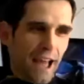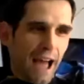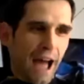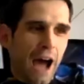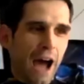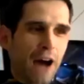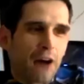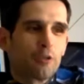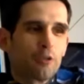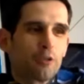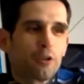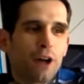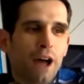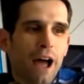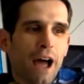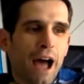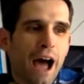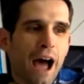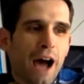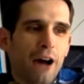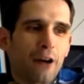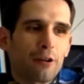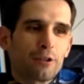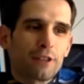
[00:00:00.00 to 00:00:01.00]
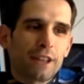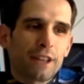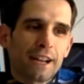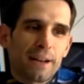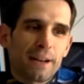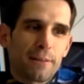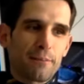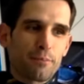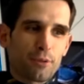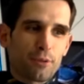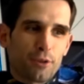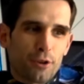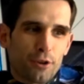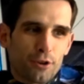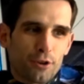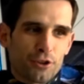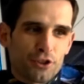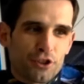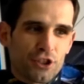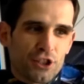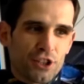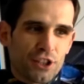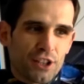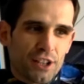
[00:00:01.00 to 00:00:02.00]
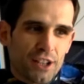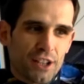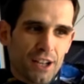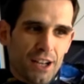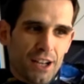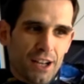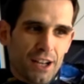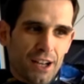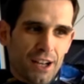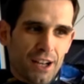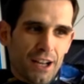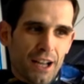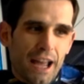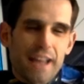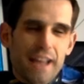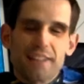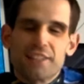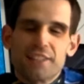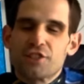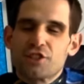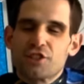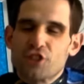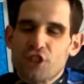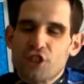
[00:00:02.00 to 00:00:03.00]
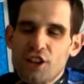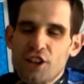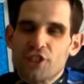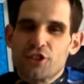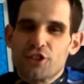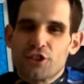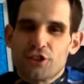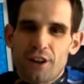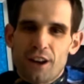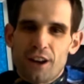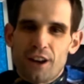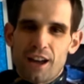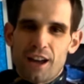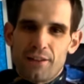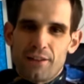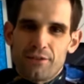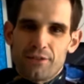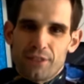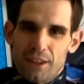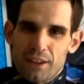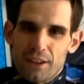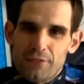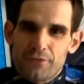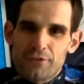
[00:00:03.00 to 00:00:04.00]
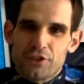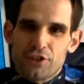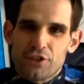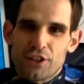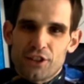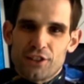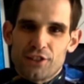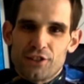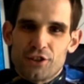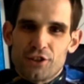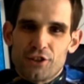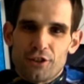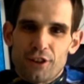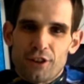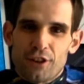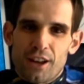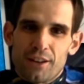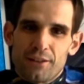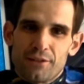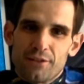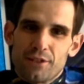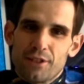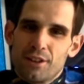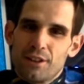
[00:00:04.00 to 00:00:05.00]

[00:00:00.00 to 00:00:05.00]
how that approach has changed your life, if changed your life?